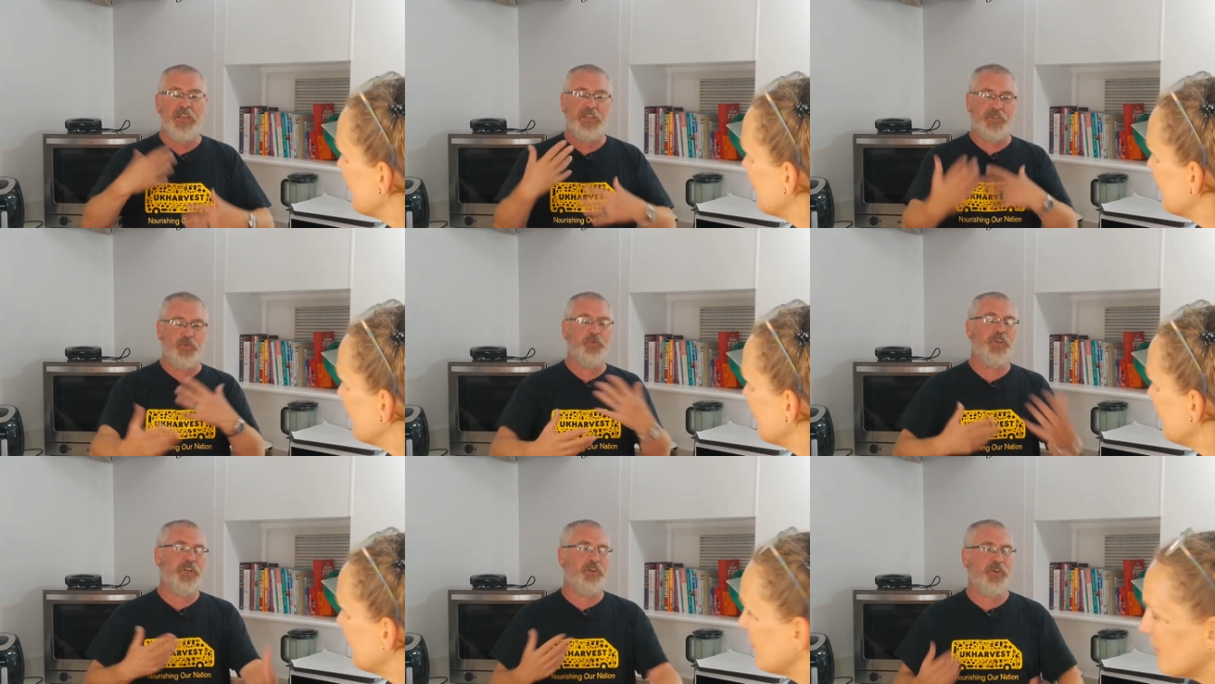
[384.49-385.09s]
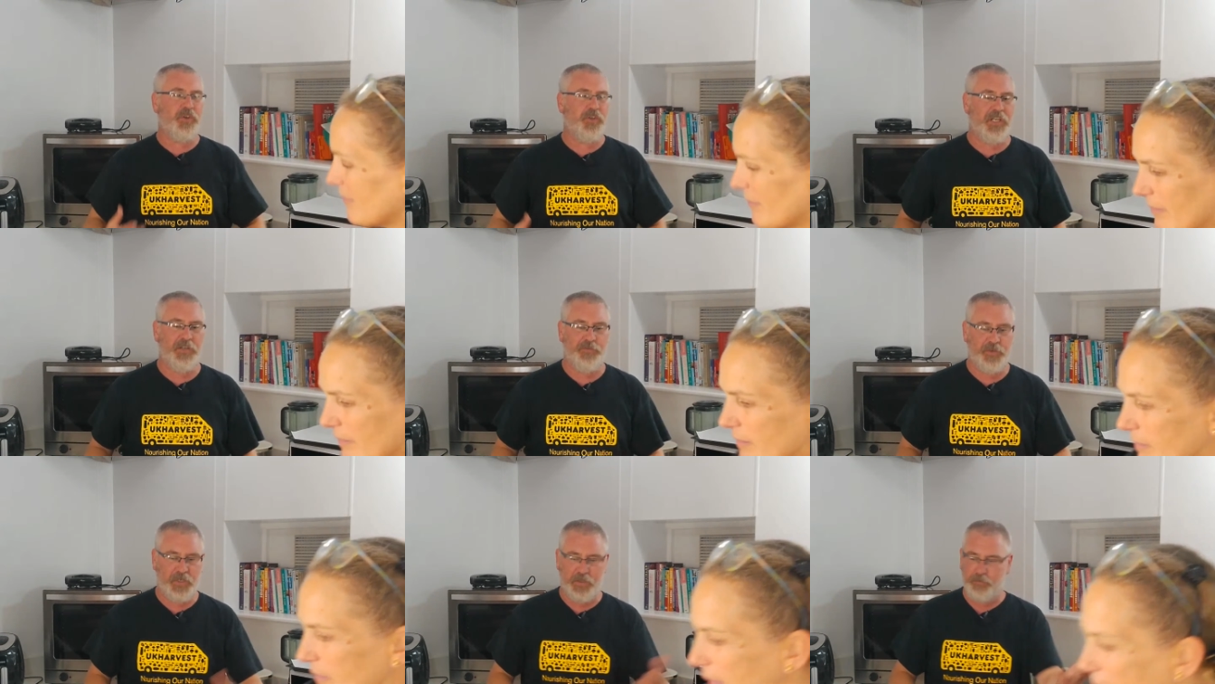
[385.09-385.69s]
It's all going to cook
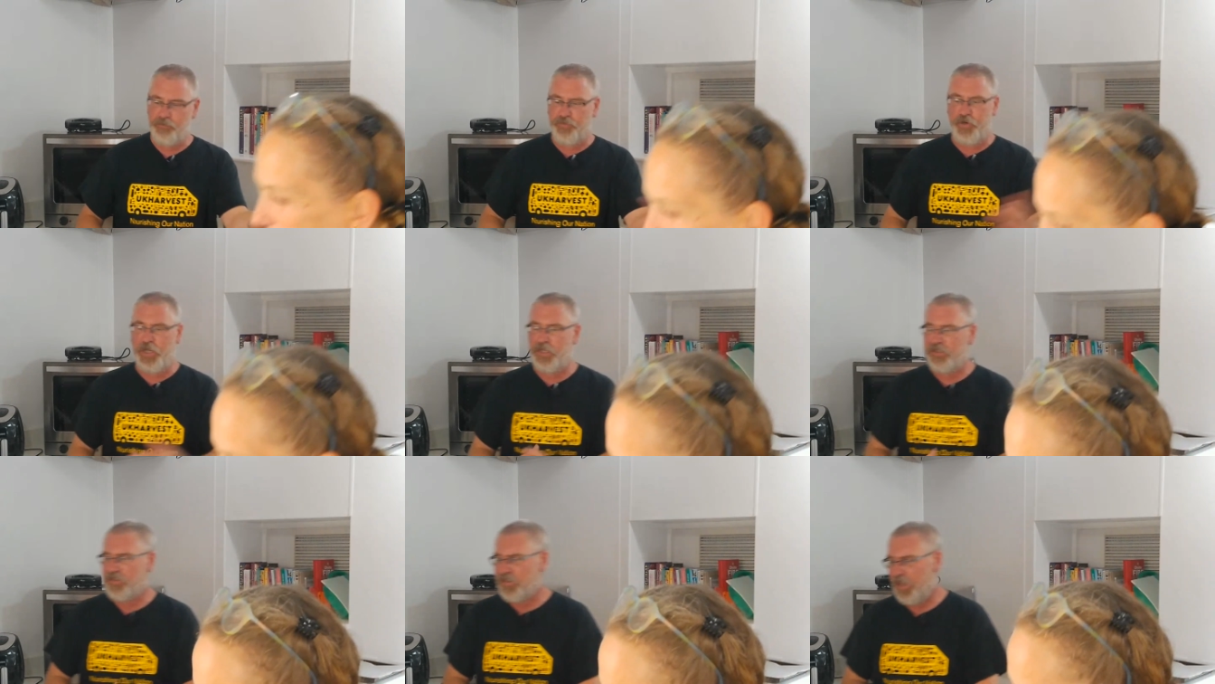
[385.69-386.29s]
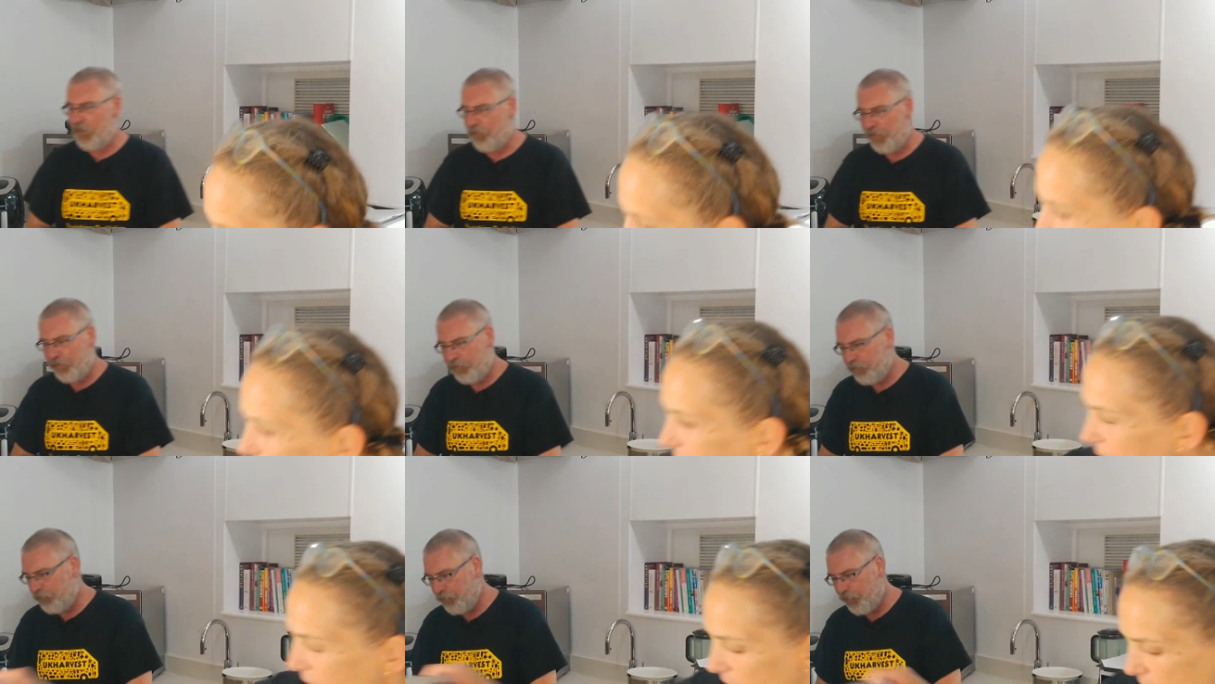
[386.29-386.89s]
evenly. Brilliant tip.
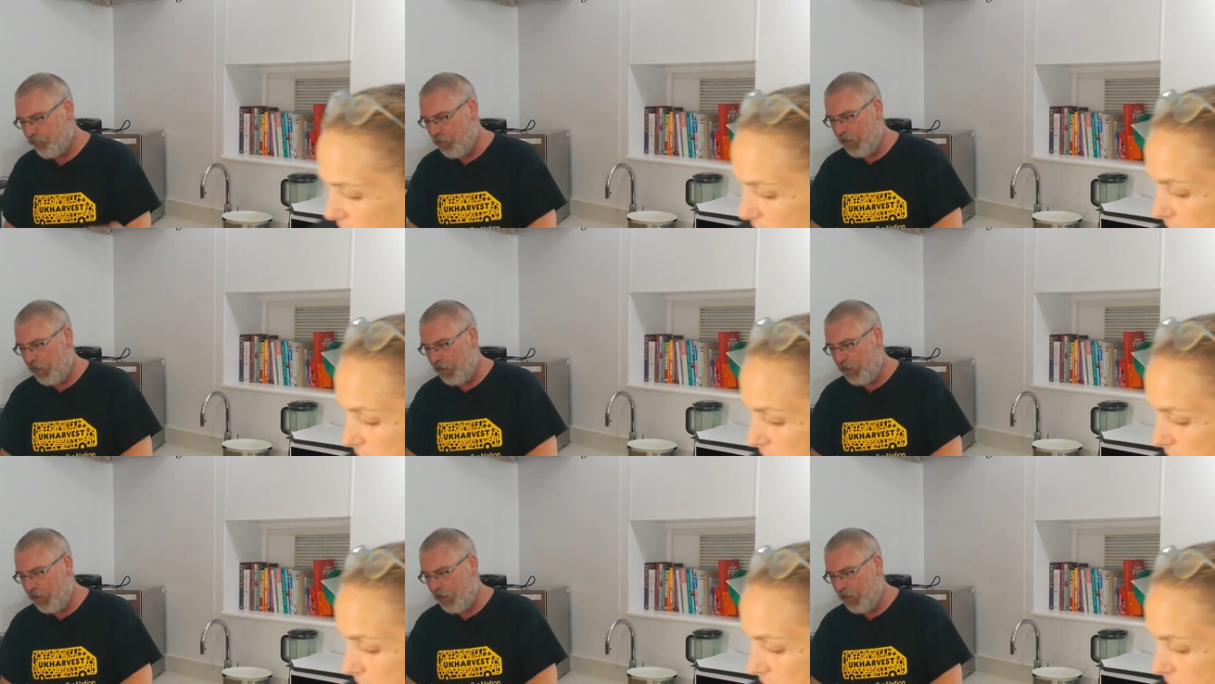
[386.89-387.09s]
Brilliant.